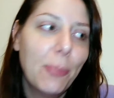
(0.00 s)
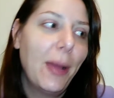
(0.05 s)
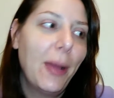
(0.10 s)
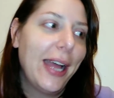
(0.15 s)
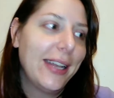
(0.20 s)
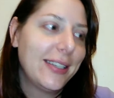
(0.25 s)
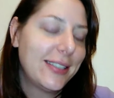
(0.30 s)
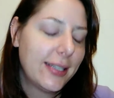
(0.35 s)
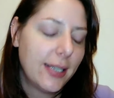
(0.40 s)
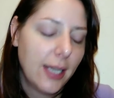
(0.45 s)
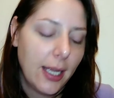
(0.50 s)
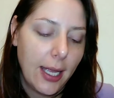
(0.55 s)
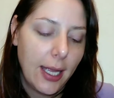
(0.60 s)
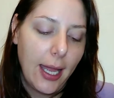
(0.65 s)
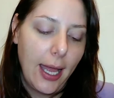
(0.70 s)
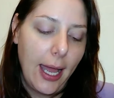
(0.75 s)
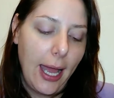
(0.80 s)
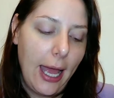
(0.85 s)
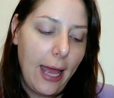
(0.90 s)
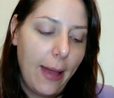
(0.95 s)
But
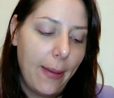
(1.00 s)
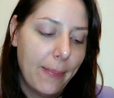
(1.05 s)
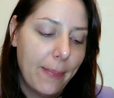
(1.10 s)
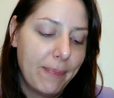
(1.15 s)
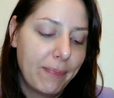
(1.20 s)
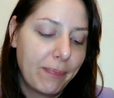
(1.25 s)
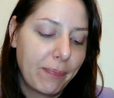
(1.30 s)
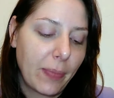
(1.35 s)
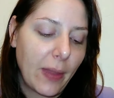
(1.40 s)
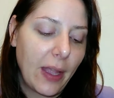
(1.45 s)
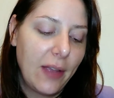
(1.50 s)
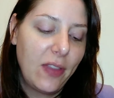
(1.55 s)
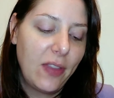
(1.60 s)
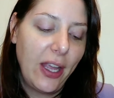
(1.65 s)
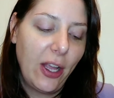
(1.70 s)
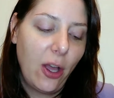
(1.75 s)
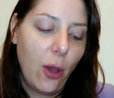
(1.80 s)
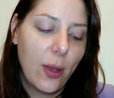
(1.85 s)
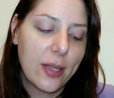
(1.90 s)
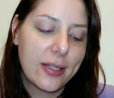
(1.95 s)
um, if
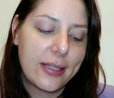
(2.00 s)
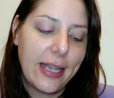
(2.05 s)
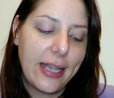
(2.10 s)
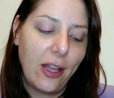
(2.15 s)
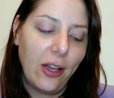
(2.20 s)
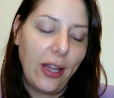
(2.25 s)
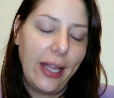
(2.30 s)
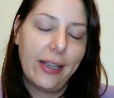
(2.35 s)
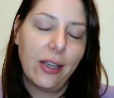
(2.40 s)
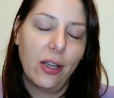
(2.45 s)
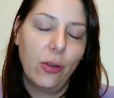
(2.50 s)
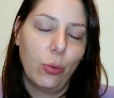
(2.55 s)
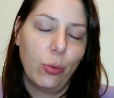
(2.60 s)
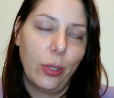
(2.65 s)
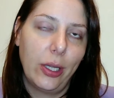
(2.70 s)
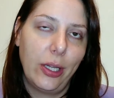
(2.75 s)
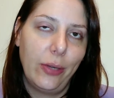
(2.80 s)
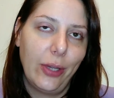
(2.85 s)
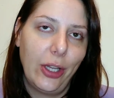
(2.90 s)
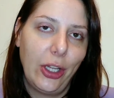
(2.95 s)
they go on sale like
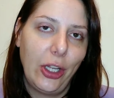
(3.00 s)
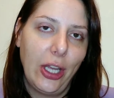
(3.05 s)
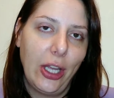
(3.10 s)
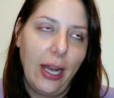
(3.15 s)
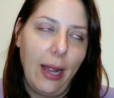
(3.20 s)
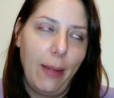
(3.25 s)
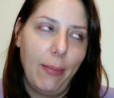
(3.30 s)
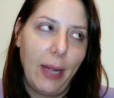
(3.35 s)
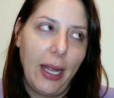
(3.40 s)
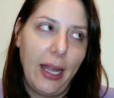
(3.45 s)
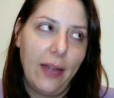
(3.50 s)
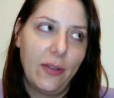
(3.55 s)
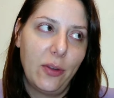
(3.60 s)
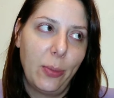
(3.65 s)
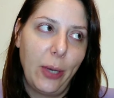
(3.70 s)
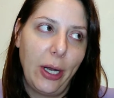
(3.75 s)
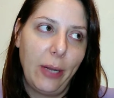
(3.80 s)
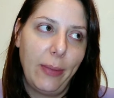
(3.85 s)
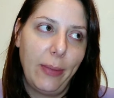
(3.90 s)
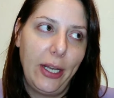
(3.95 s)
really, really good, I might have to
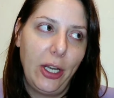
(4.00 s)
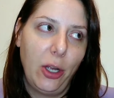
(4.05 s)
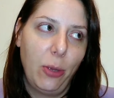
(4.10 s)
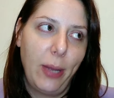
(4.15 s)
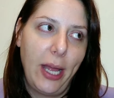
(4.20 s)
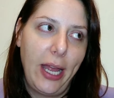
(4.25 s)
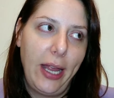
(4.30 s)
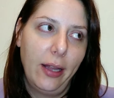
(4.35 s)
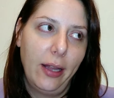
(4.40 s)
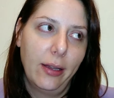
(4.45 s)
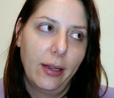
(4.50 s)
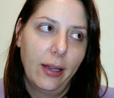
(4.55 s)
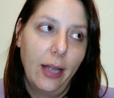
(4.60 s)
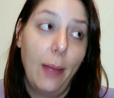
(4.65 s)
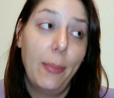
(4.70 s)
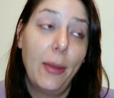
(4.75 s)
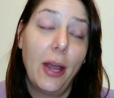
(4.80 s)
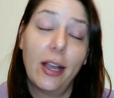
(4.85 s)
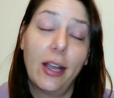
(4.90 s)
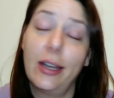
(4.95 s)
break my no buy.
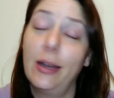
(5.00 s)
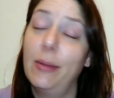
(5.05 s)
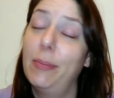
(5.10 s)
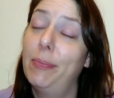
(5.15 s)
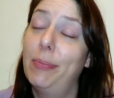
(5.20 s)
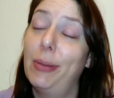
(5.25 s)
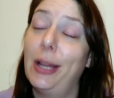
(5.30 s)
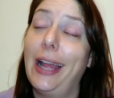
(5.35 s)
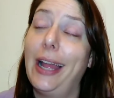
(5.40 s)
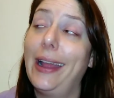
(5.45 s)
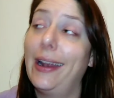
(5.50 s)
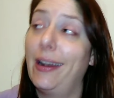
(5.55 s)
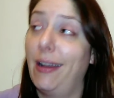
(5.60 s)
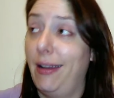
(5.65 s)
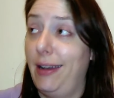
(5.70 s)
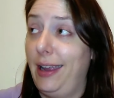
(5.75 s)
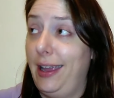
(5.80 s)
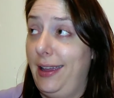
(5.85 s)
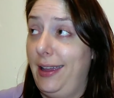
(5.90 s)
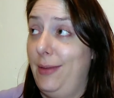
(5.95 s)
I'm not gonna plan
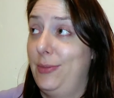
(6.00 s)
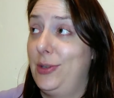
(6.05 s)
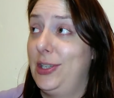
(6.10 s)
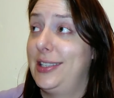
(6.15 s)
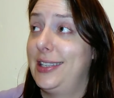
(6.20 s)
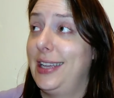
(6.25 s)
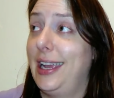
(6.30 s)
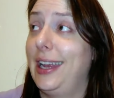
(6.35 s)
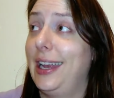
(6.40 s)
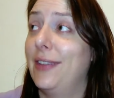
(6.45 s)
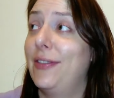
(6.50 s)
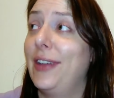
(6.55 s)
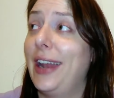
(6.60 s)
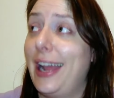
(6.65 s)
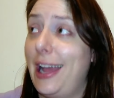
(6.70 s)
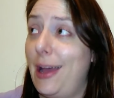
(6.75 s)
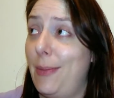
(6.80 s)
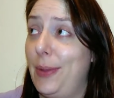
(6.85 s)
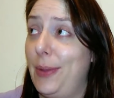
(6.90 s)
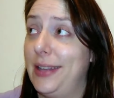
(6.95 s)
on it. I'm just saying if it
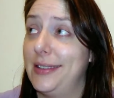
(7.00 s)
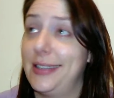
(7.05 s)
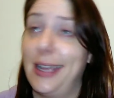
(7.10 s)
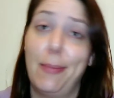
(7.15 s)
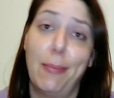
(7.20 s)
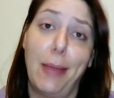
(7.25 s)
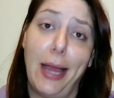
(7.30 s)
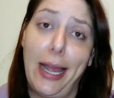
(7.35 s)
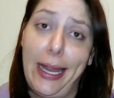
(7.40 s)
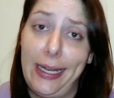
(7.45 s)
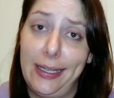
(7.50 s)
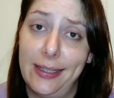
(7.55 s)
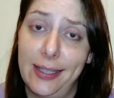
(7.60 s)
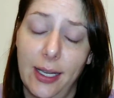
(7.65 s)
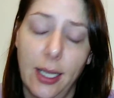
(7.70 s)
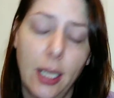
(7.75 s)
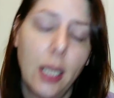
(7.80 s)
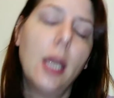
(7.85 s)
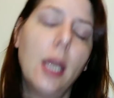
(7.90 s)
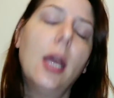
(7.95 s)
happens, I might.